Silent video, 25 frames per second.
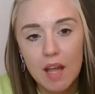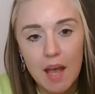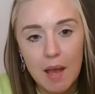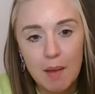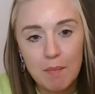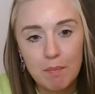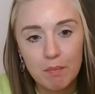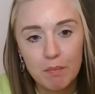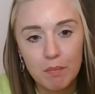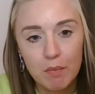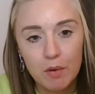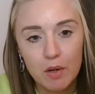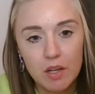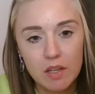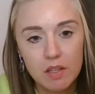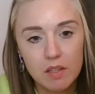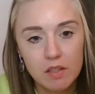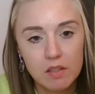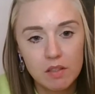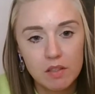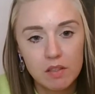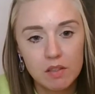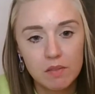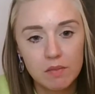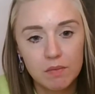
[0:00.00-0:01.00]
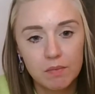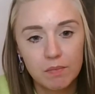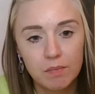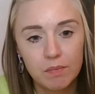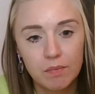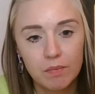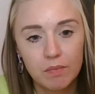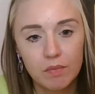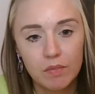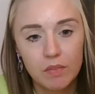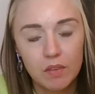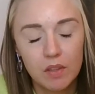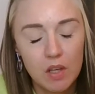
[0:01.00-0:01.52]
empress
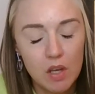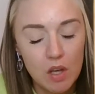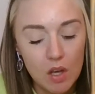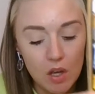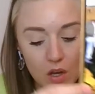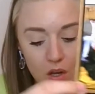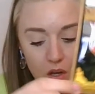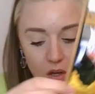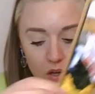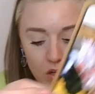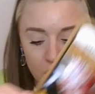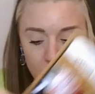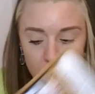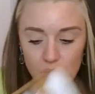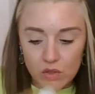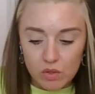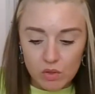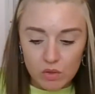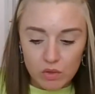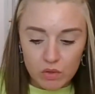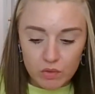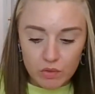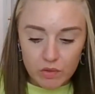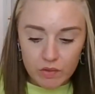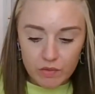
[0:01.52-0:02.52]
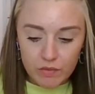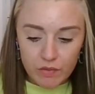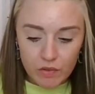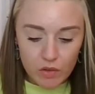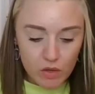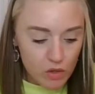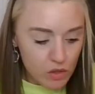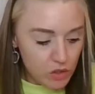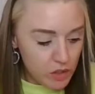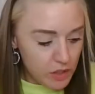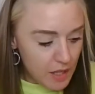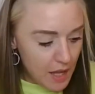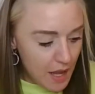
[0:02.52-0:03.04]
so the
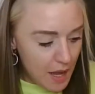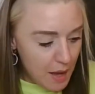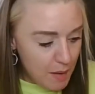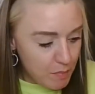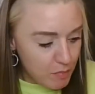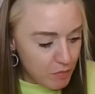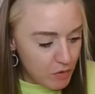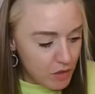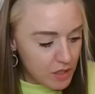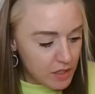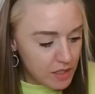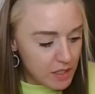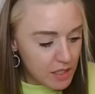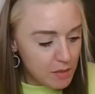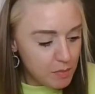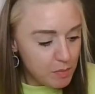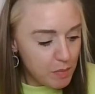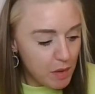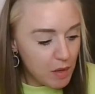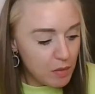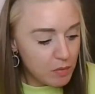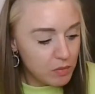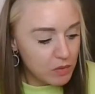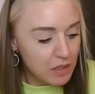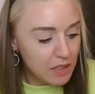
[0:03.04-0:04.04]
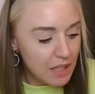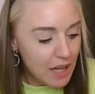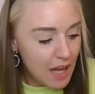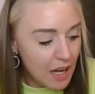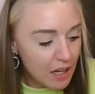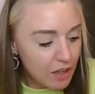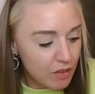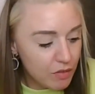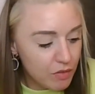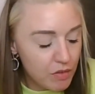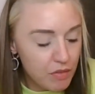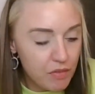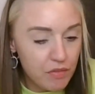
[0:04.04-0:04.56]
reversed empress is about lack
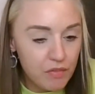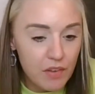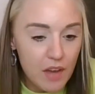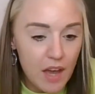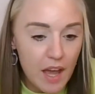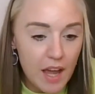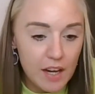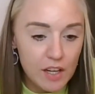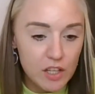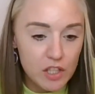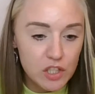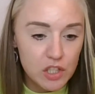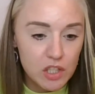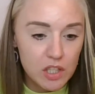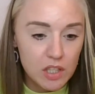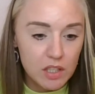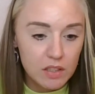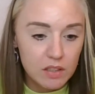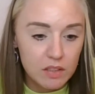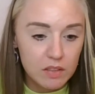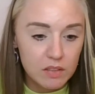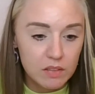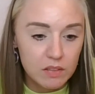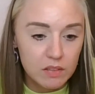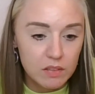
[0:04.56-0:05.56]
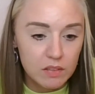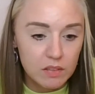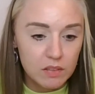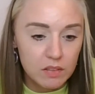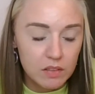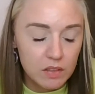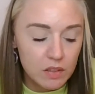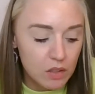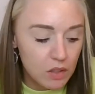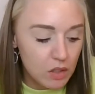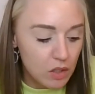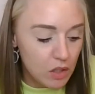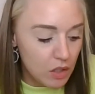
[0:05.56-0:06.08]
of affection
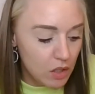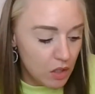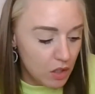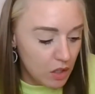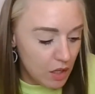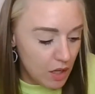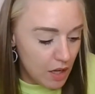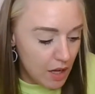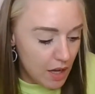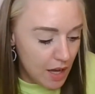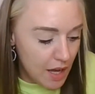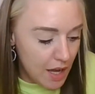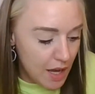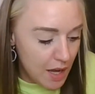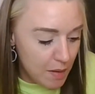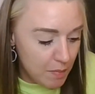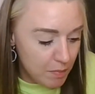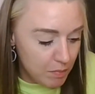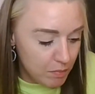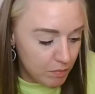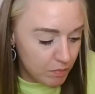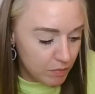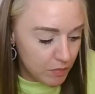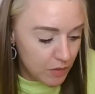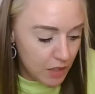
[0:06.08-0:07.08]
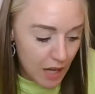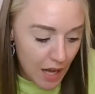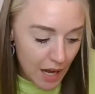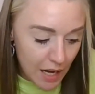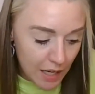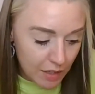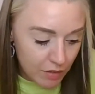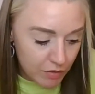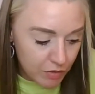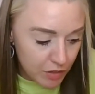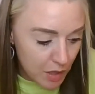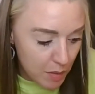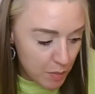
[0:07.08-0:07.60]
um, lack
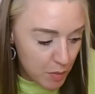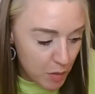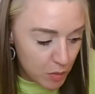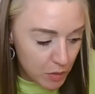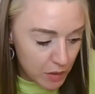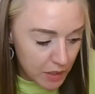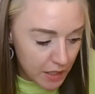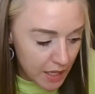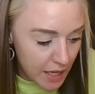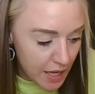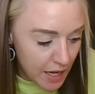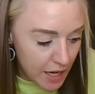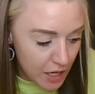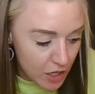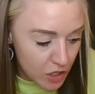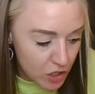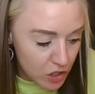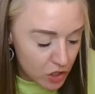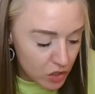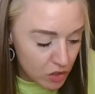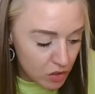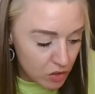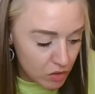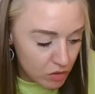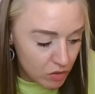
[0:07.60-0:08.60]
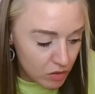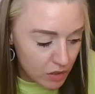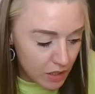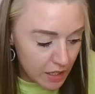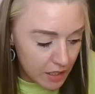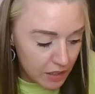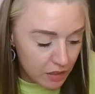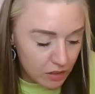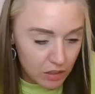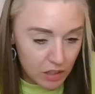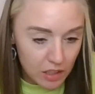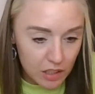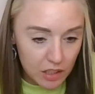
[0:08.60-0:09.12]
of communication,
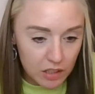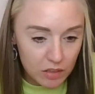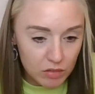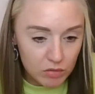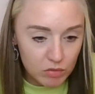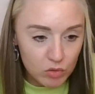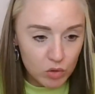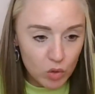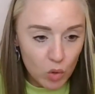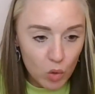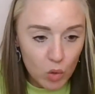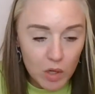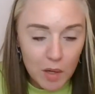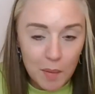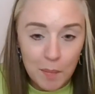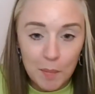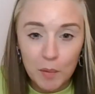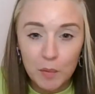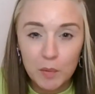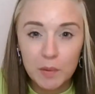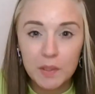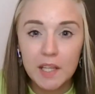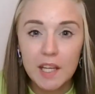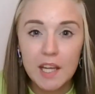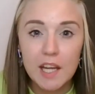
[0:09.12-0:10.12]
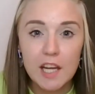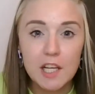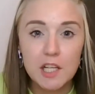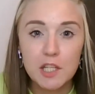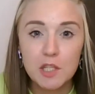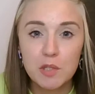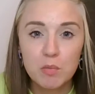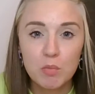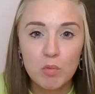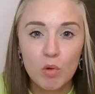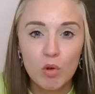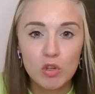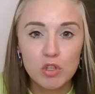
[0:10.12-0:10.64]
like uh, no
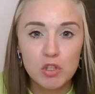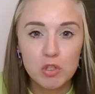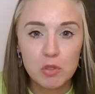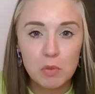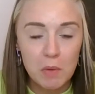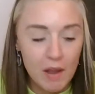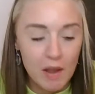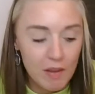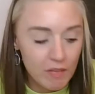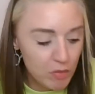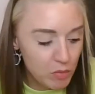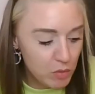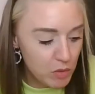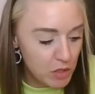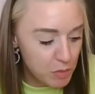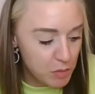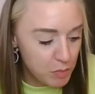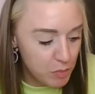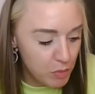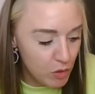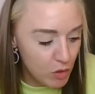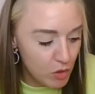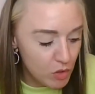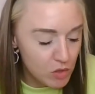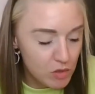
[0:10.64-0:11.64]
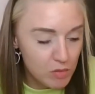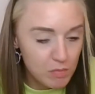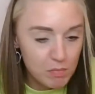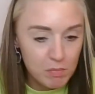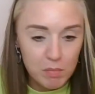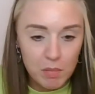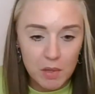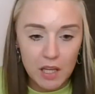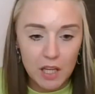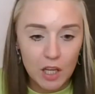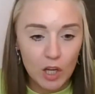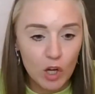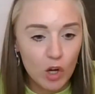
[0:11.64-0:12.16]
communication whatsoever with this person,
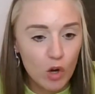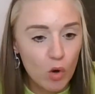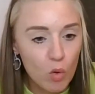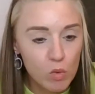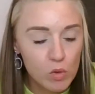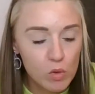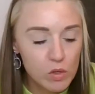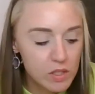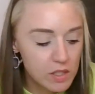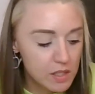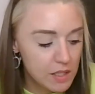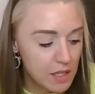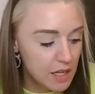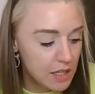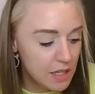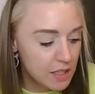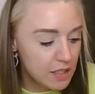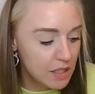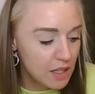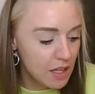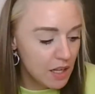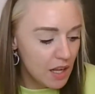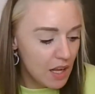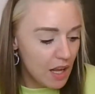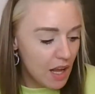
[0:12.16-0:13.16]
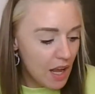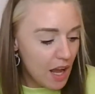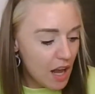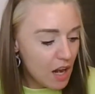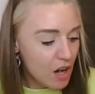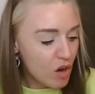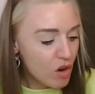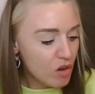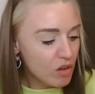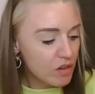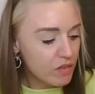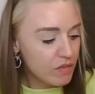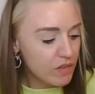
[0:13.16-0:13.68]
being ghosted, a
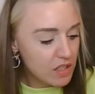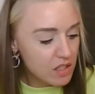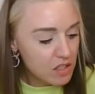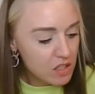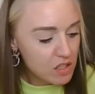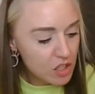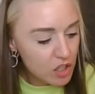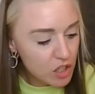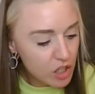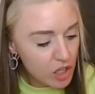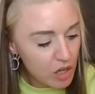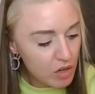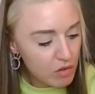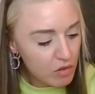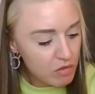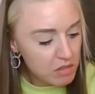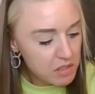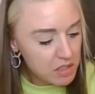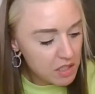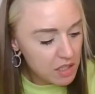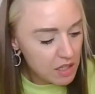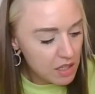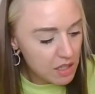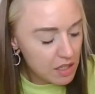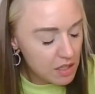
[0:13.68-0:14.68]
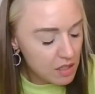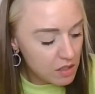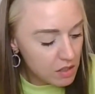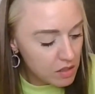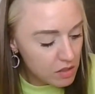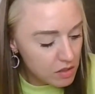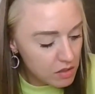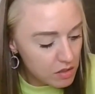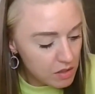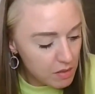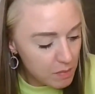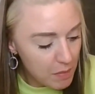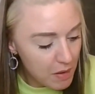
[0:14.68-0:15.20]
lot of insecurities,
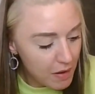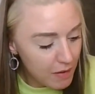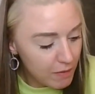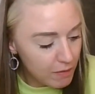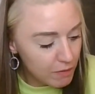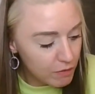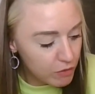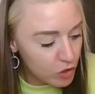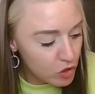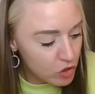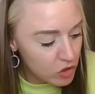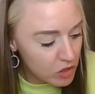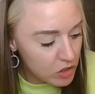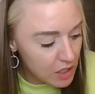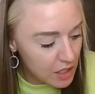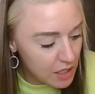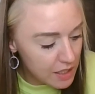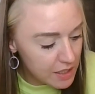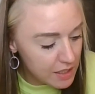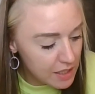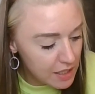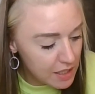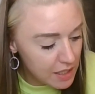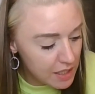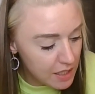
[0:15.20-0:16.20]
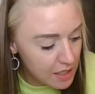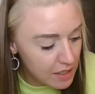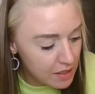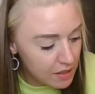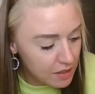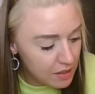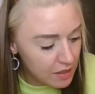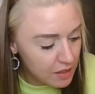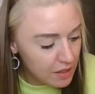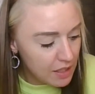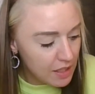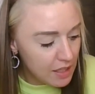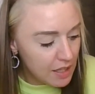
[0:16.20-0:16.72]
some infertility,
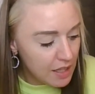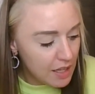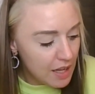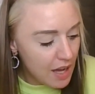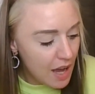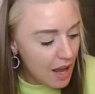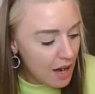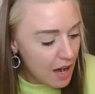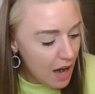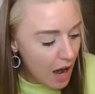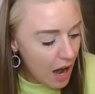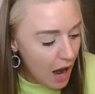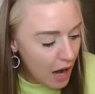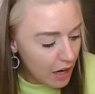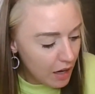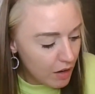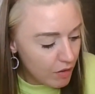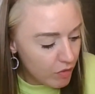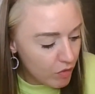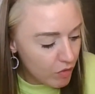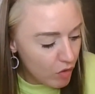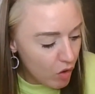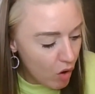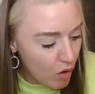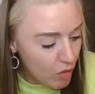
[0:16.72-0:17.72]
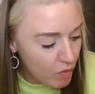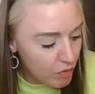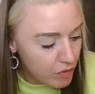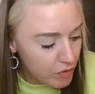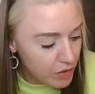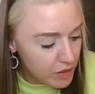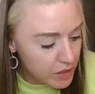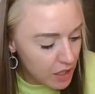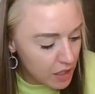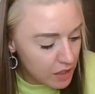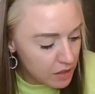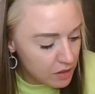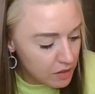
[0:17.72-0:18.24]
a lack of
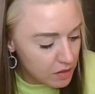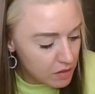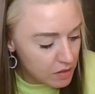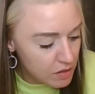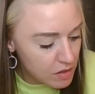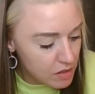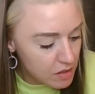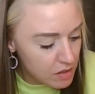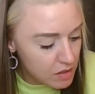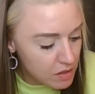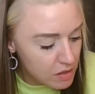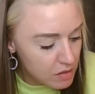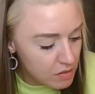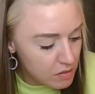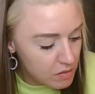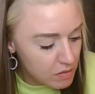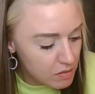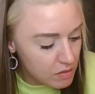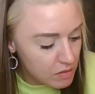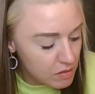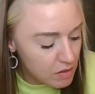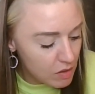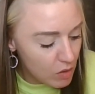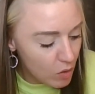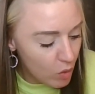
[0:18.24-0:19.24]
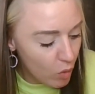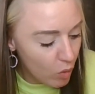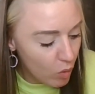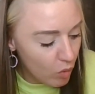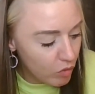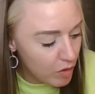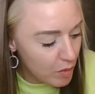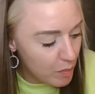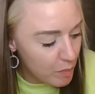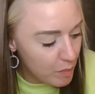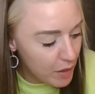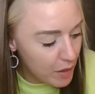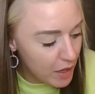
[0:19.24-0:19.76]
confidence,
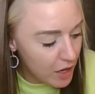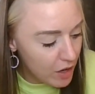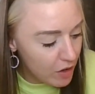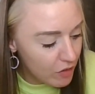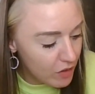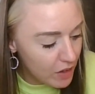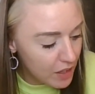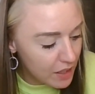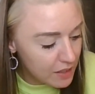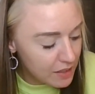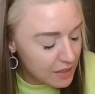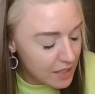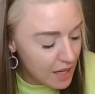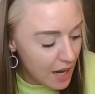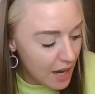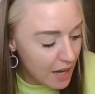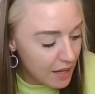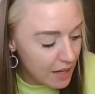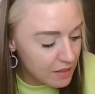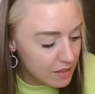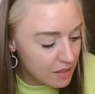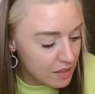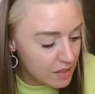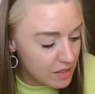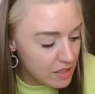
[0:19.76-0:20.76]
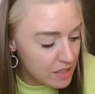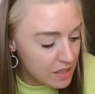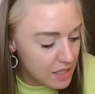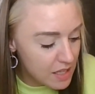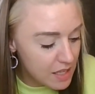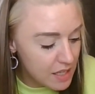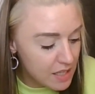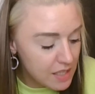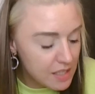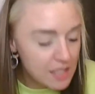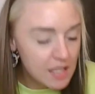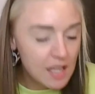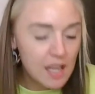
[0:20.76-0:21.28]
overbearing
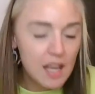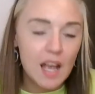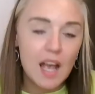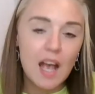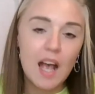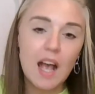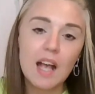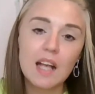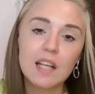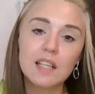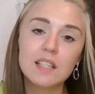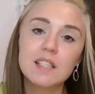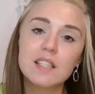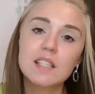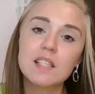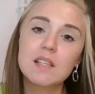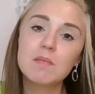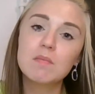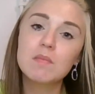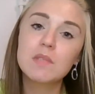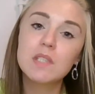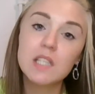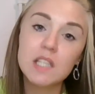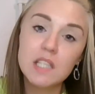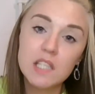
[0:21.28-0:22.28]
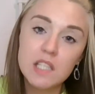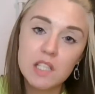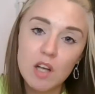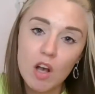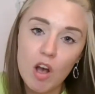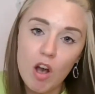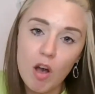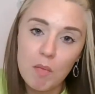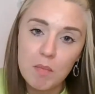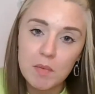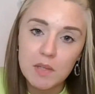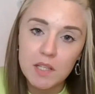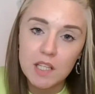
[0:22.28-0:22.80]
tendencies, and some
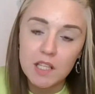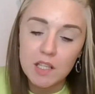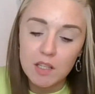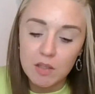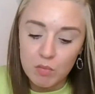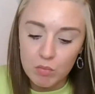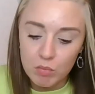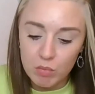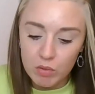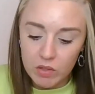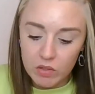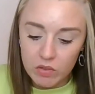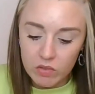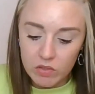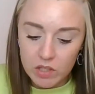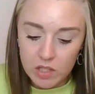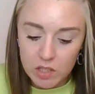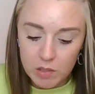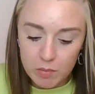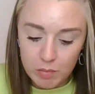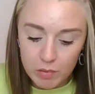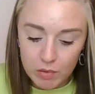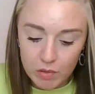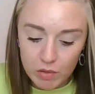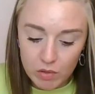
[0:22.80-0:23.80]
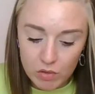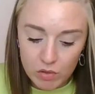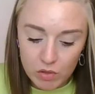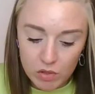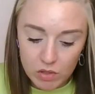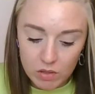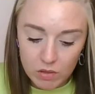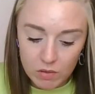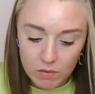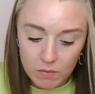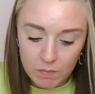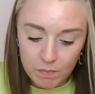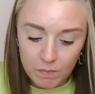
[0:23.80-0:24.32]
disharmony with this
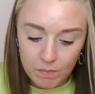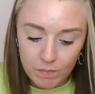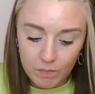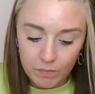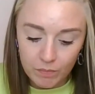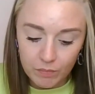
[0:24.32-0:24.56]
person.